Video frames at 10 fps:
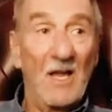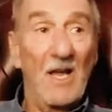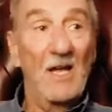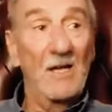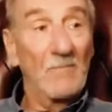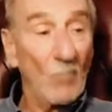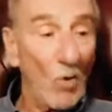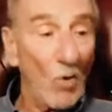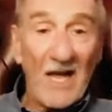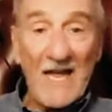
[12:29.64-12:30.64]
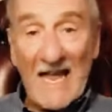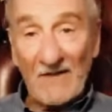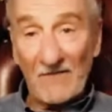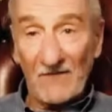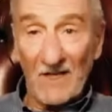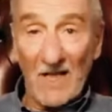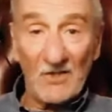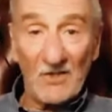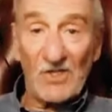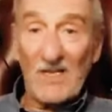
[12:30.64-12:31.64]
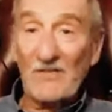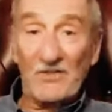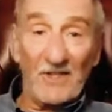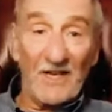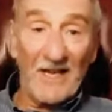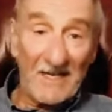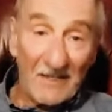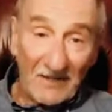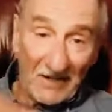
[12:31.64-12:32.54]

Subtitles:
what I had for lunch yesterday